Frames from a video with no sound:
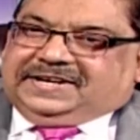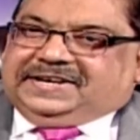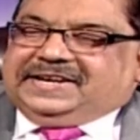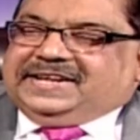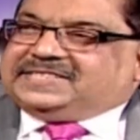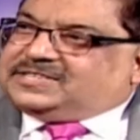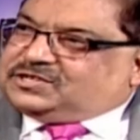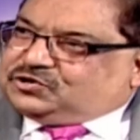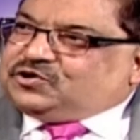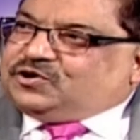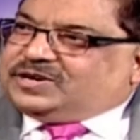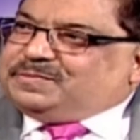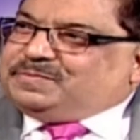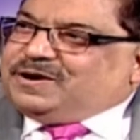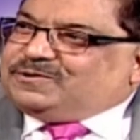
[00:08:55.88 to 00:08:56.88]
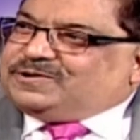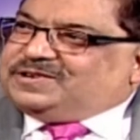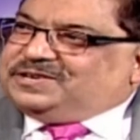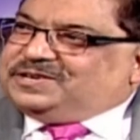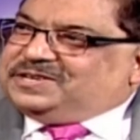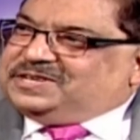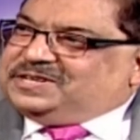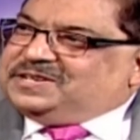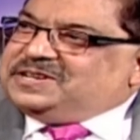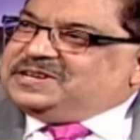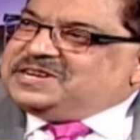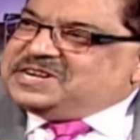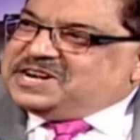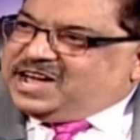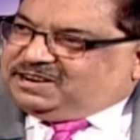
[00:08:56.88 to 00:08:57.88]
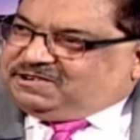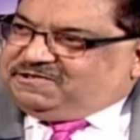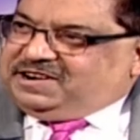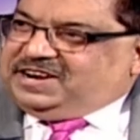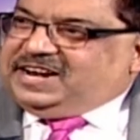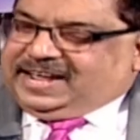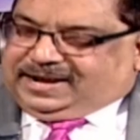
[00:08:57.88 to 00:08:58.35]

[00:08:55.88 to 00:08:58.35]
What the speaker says: Let's talk about Nagri